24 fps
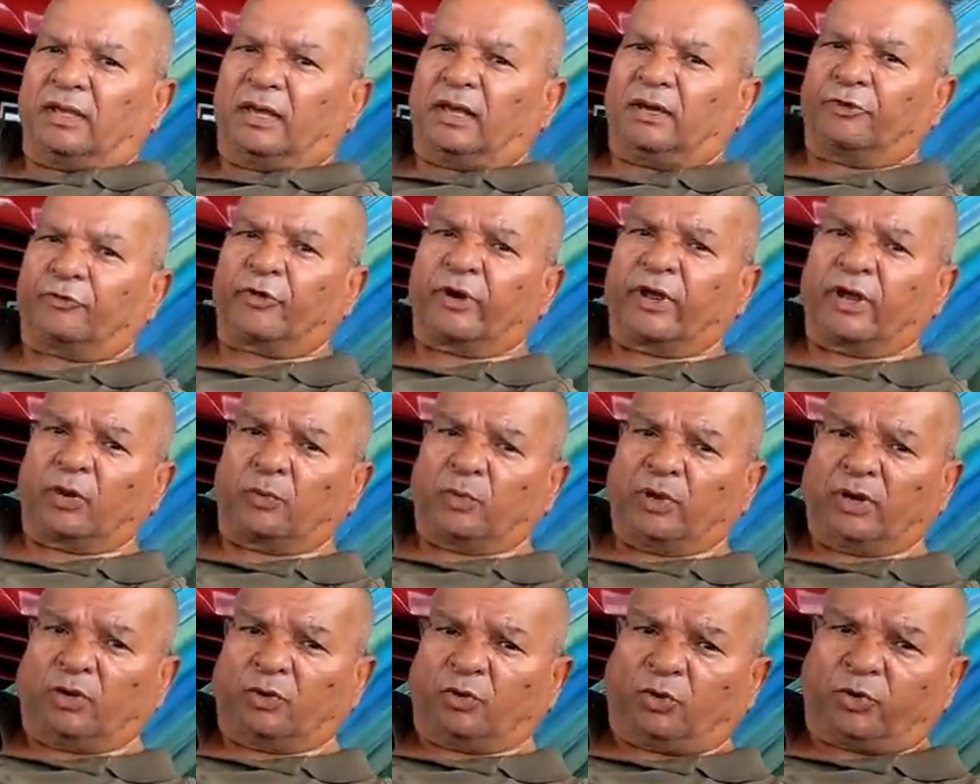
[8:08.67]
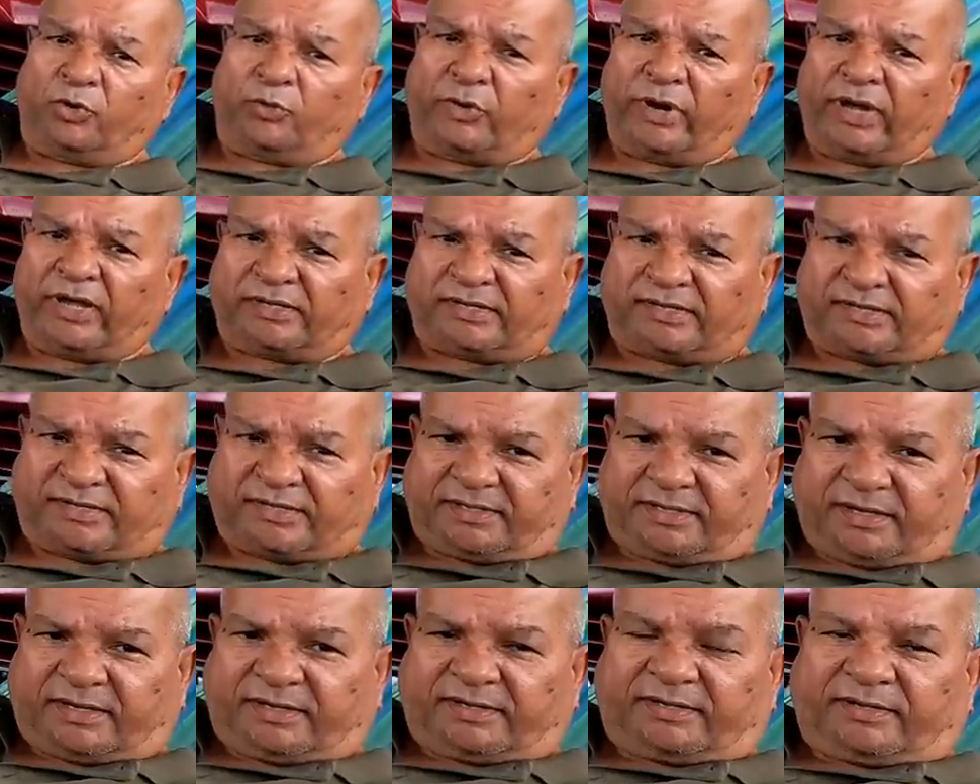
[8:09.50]
and Railroad
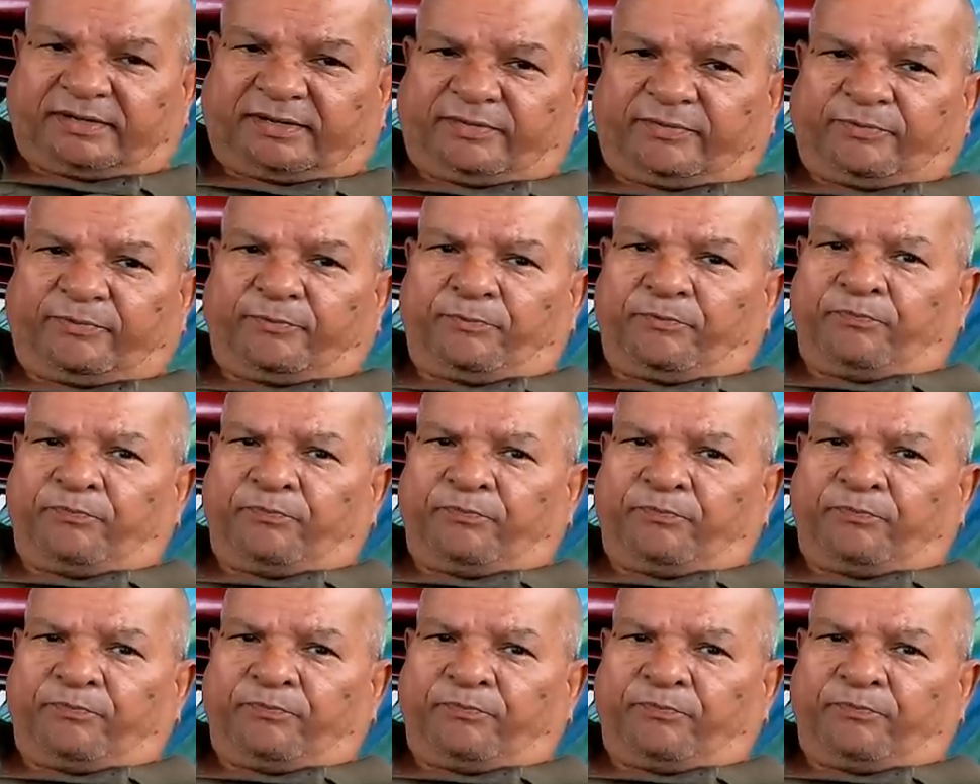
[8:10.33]
West. Yeah. Yeah.